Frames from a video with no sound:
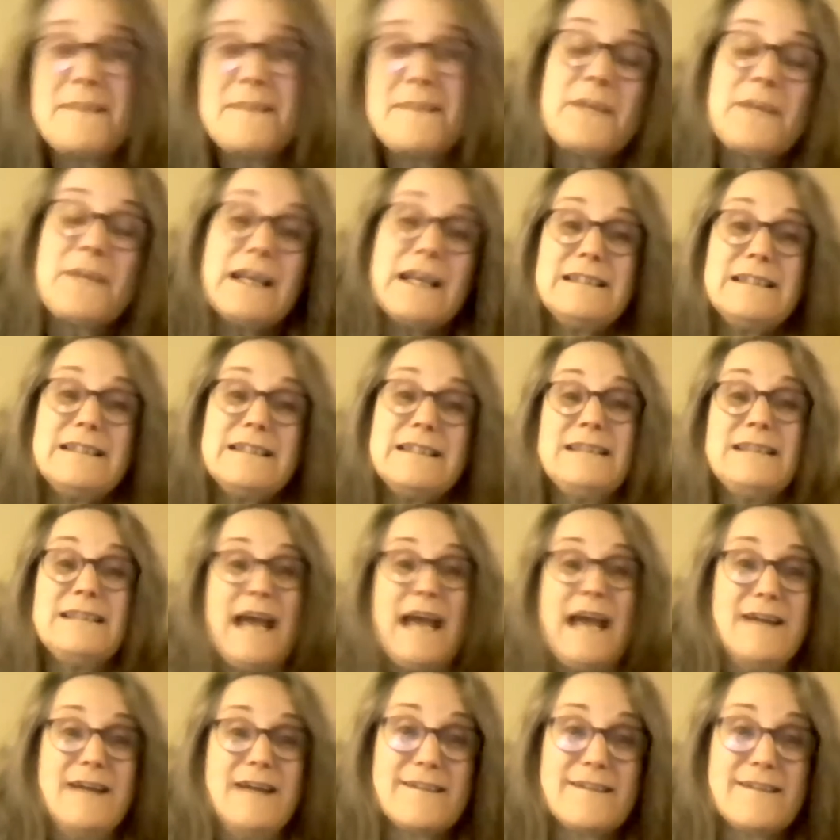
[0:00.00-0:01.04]
something I didn't
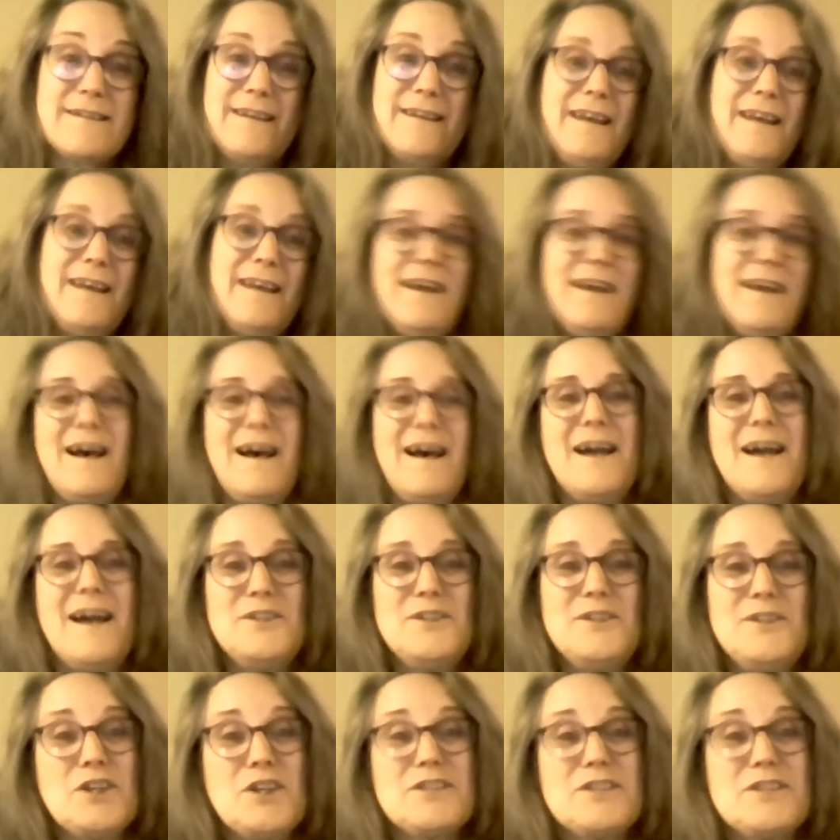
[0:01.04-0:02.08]
ask. I
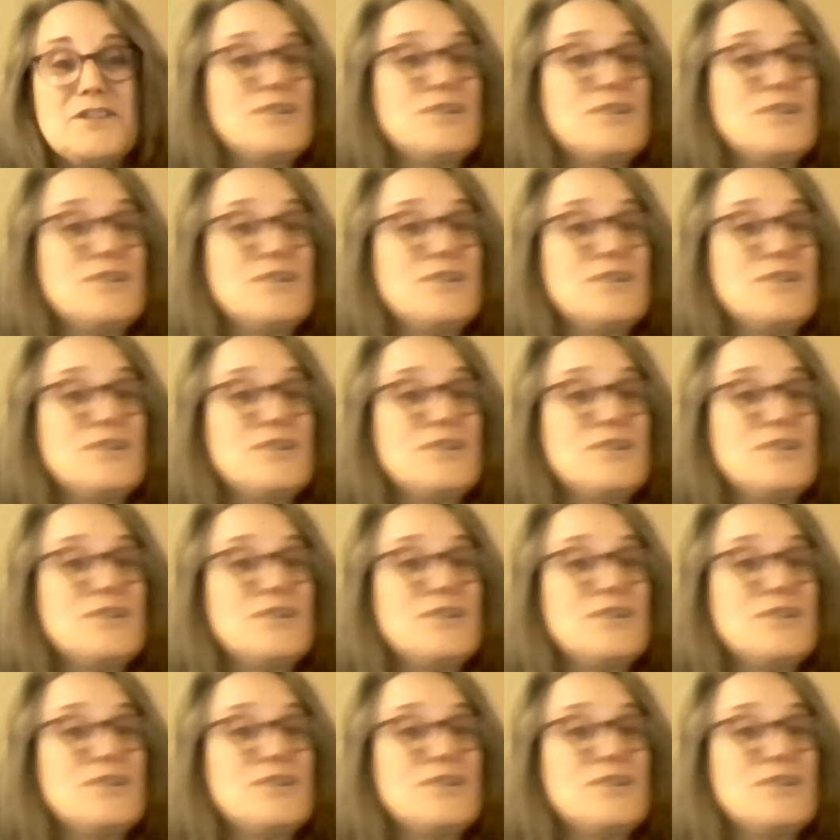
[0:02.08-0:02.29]
just